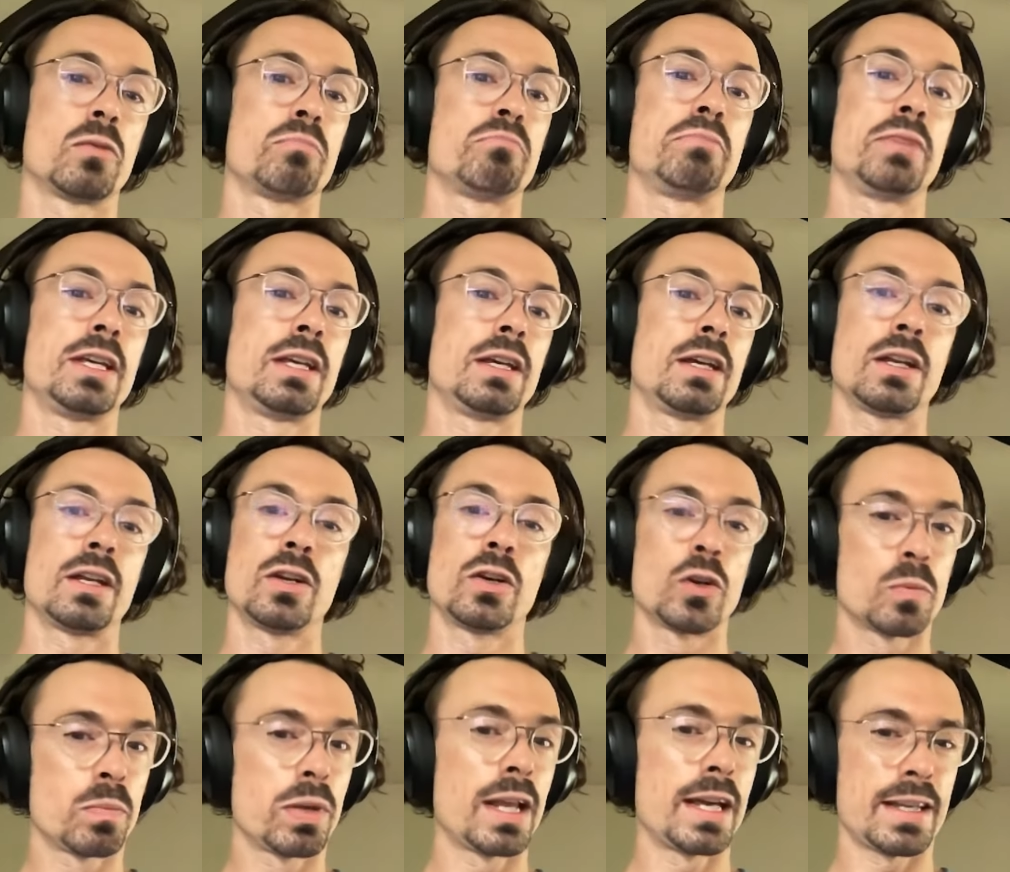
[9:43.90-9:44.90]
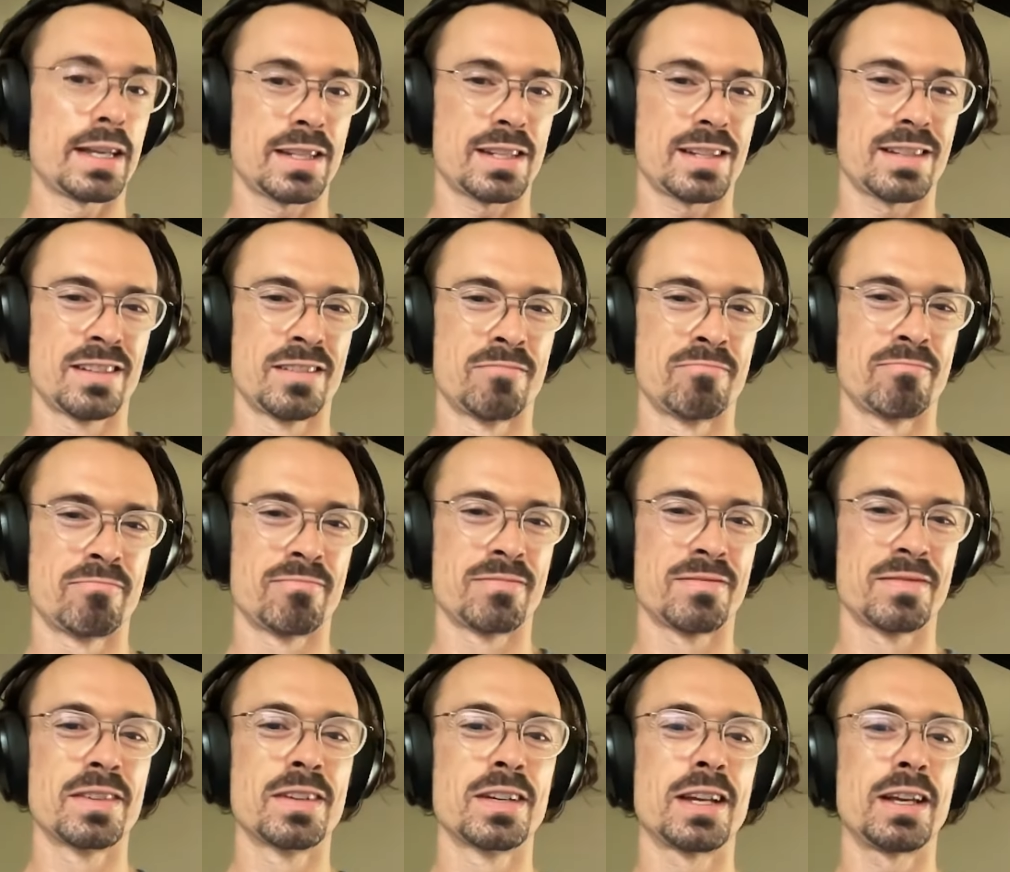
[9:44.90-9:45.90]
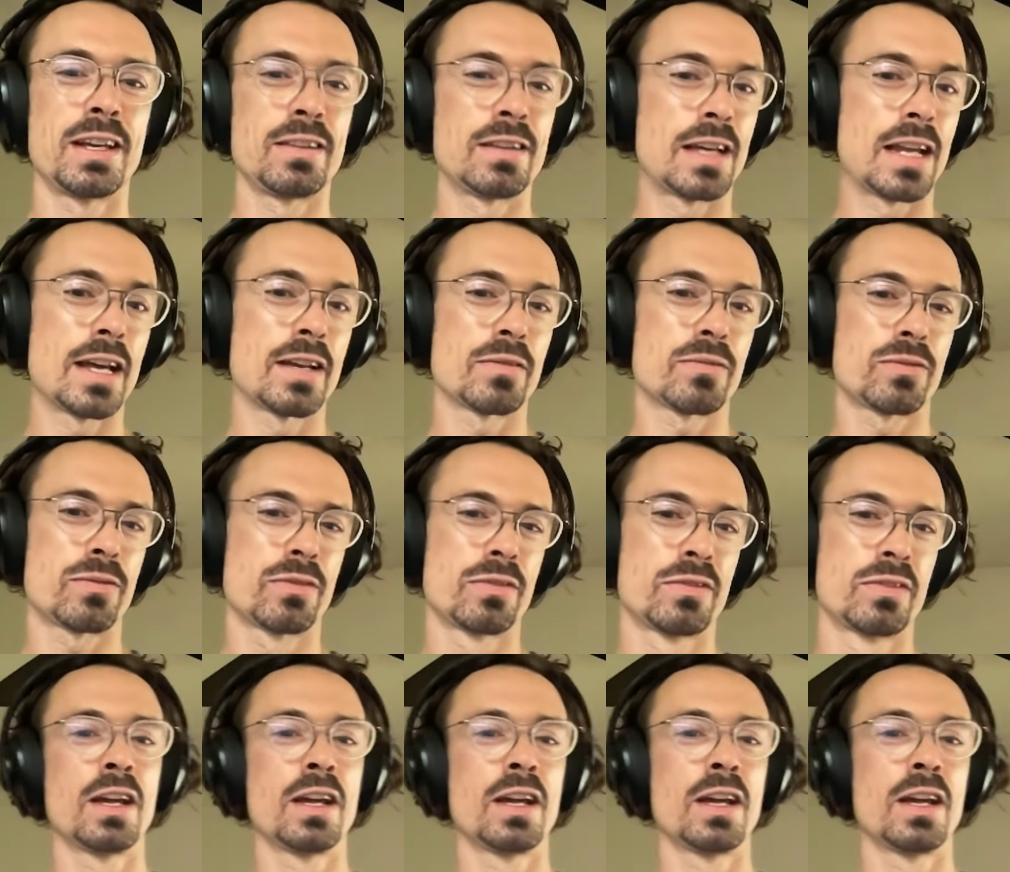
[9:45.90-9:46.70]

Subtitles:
being in a good place in their lives.